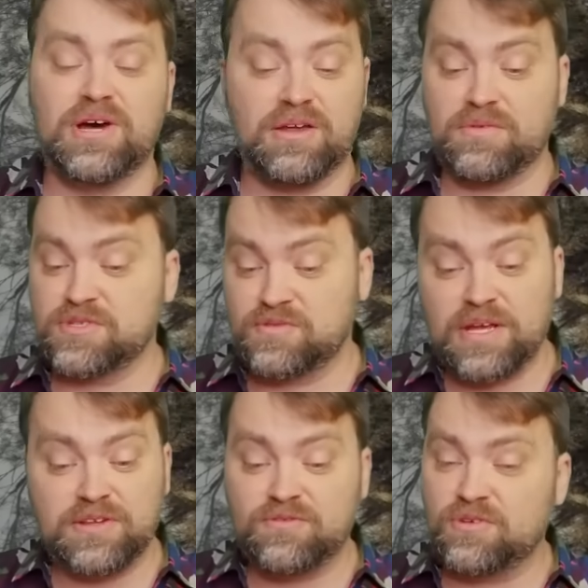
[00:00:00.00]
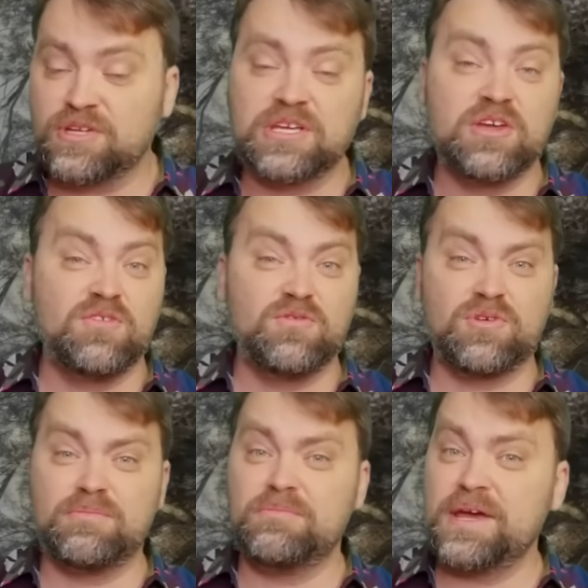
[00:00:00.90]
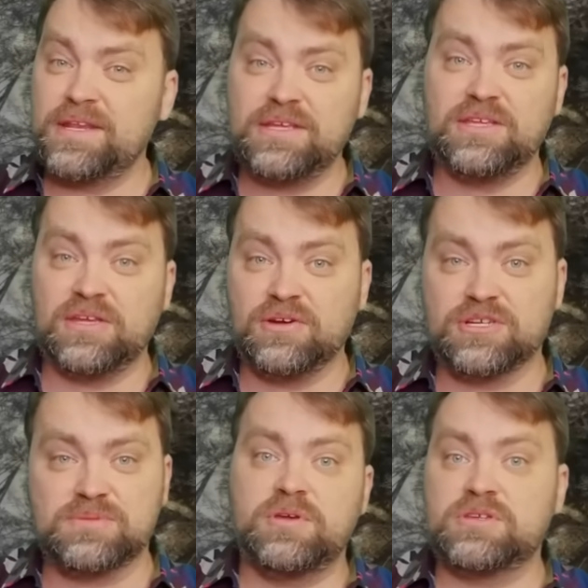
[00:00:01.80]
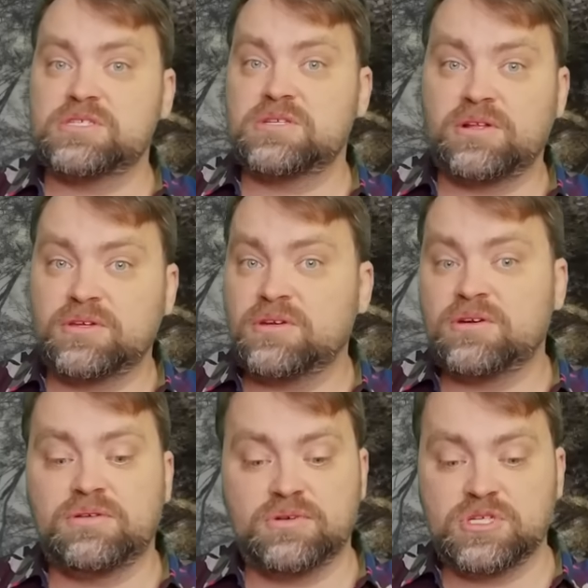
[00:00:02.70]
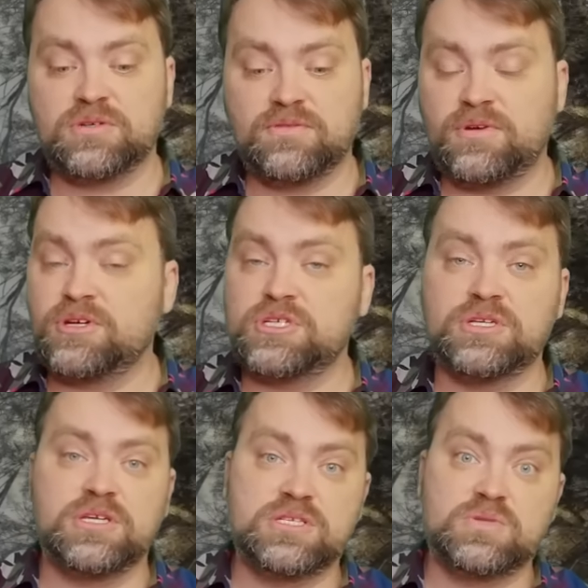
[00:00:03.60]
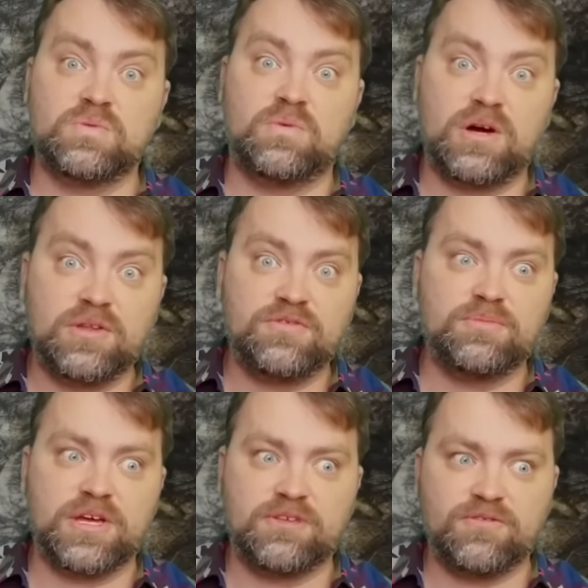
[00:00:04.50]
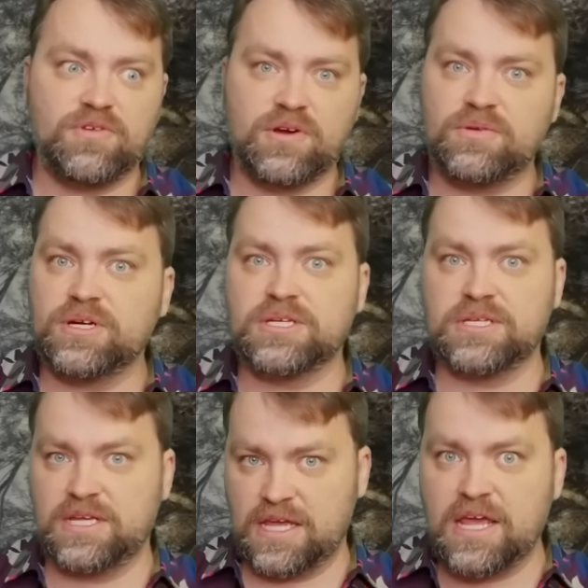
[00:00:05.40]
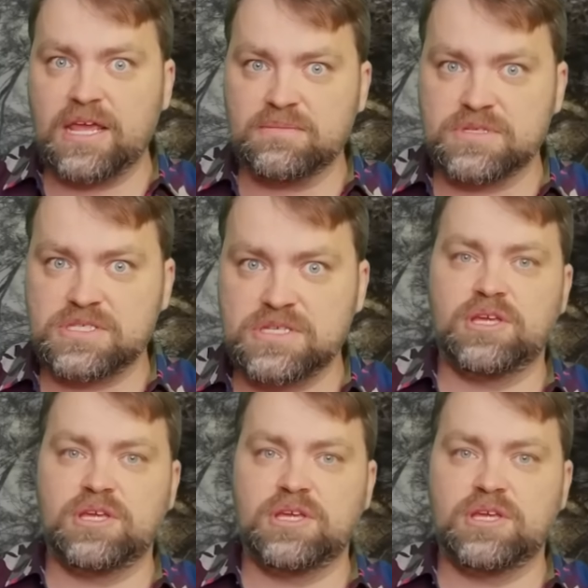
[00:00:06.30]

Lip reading: I was waiting for it for many years, because Stalker original version is one of my favorite games. games.